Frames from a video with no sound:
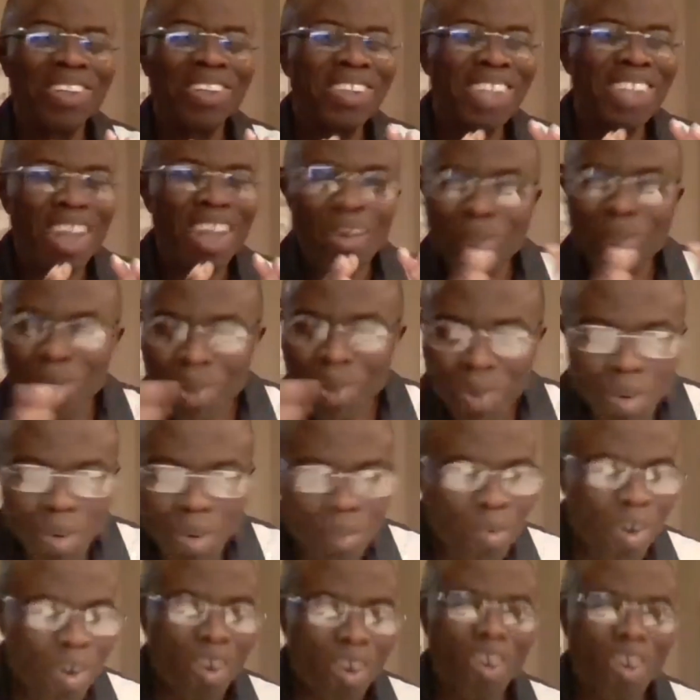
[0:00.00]
there will be no
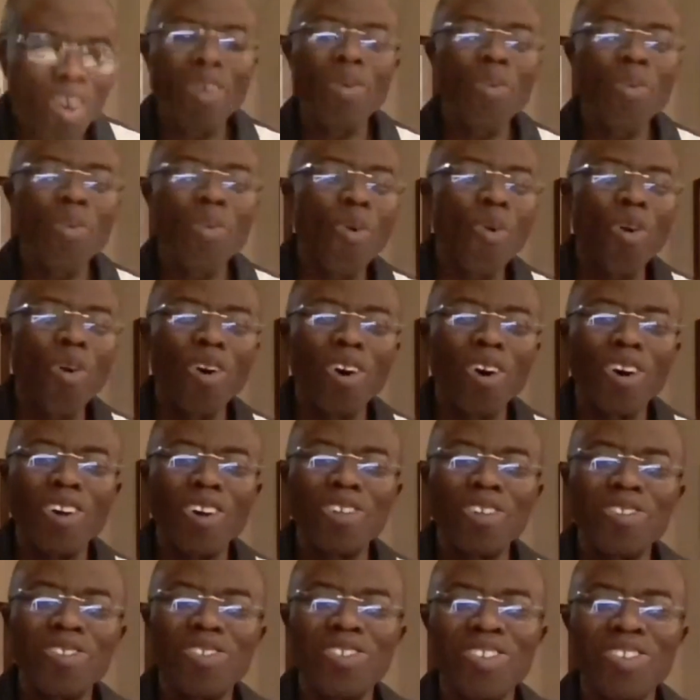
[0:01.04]
more
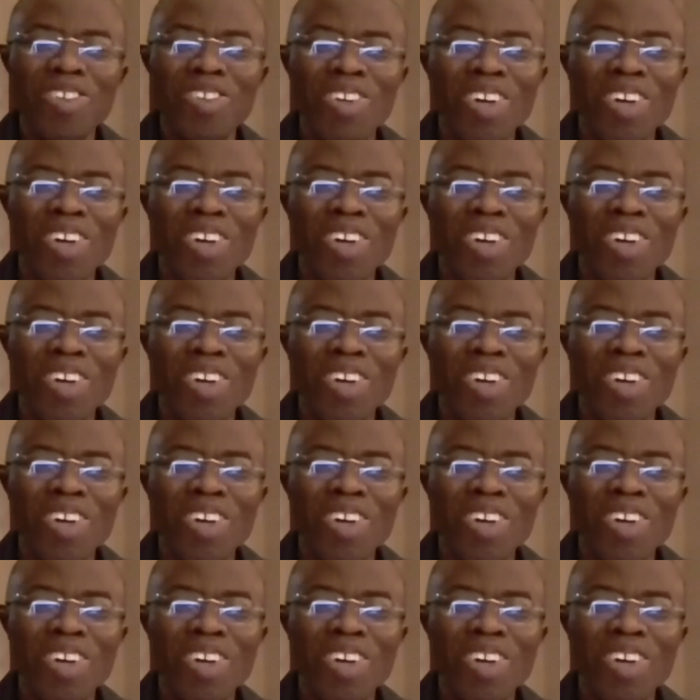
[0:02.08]
wars.